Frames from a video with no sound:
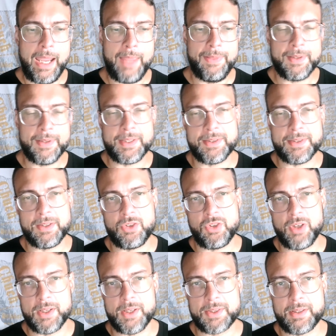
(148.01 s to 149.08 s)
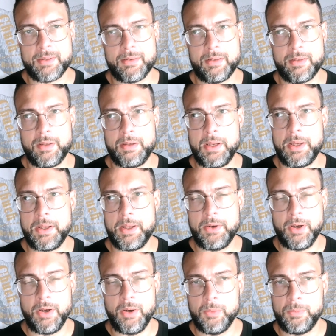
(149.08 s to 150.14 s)
And this isn't just, you
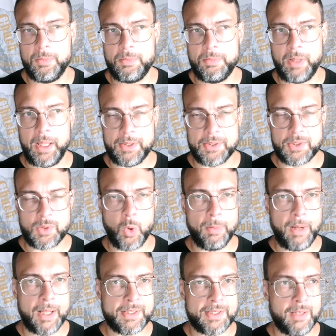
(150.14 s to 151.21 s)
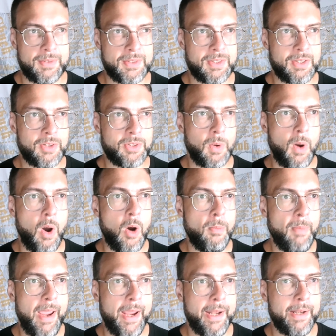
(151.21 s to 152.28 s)
know, like the store bought stuff. This is also
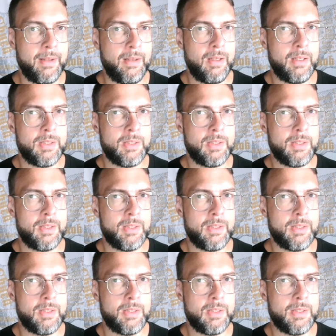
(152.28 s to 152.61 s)
homemade.